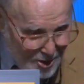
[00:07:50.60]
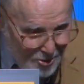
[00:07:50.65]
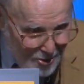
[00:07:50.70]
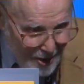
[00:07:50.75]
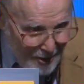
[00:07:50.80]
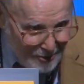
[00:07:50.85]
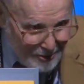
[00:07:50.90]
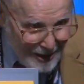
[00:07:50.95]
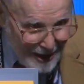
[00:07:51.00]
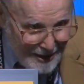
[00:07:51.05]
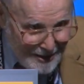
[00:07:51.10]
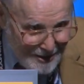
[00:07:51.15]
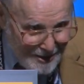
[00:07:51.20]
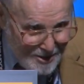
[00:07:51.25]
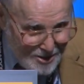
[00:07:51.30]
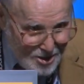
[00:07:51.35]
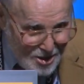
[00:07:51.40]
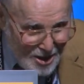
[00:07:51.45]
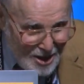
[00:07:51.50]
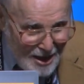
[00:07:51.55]
phys rev
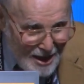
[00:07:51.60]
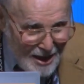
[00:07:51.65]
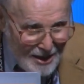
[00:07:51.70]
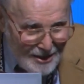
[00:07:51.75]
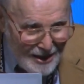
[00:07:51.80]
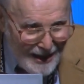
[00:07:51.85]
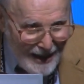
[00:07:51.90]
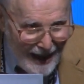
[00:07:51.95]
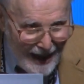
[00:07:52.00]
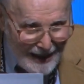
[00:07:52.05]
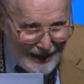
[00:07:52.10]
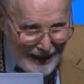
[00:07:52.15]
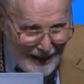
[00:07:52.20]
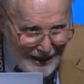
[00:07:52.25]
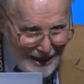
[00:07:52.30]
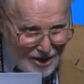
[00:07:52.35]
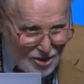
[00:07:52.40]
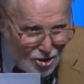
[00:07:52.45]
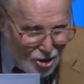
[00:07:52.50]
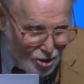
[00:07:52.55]
letters, they had
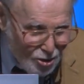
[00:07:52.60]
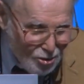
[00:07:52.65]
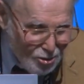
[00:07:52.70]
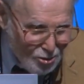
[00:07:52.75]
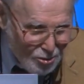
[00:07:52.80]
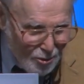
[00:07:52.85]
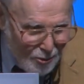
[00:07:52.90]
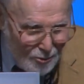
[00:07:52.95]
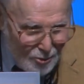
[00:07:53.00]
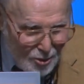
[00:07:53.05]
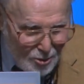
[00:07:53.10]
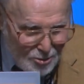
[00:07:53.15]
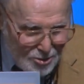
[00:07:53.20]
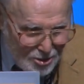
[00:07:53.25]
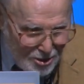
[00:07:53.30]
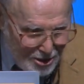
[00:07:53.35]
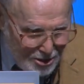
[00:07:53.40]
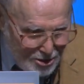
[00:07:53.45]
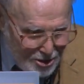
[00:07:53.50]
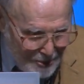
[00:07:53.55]
an internal review
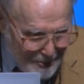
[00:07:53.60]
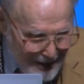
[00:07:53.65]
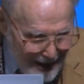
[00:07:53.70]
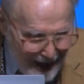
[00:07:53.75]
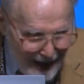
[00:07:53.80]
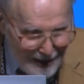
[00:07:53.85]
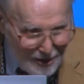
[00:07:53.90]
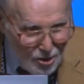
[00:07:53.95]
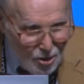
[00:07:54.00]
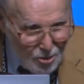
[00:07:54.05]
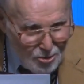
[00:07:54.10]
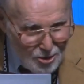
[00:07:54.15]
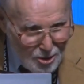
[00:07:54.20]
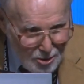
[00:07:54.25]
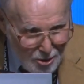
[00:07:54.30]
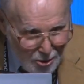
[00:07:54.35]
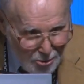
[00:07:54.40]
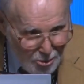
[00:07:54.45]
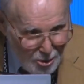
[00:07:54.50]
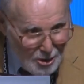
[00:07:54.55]
system and had to go
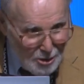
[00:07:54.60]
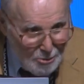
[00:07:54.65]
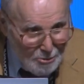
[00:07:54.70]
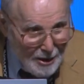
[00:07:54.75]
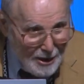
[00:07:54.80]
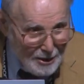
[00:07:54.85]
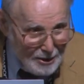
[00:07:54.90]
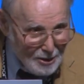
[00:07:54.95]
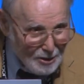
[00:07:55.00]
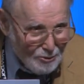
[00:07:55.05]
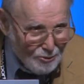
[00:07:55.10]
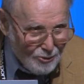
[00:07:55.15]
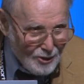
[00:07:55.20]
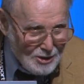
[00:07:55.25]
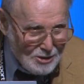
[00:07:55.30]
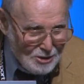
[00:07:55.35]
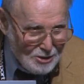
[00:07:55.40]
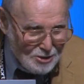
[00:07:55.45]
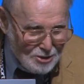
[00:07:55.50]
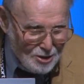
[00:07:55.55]
to the theoretical
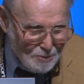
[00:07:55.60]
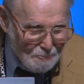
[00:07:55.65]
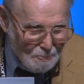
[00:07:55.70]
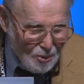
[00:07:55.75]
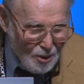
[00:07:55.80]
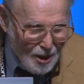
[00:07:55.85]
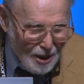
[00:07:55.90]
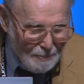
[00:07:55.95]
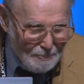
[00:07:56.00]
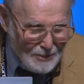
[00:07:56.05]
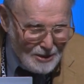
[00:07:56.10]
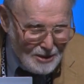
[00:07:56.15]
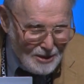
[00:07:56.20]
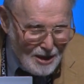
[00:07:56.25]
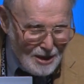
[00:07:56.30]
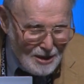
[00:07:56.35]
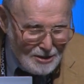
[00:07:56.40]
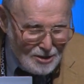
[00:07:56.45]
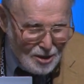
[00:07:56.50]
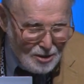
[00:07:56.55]
physics department
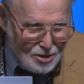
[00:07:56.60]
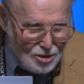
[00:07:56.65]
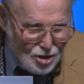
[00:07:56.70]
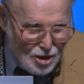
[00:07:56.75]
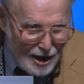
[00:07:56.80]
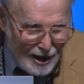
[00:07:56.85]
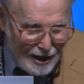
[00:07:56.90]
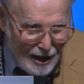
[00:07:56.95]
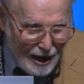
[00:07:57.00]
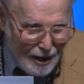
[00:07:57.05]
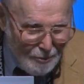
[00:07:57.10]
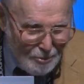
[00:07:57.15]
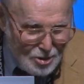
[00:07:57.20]
to check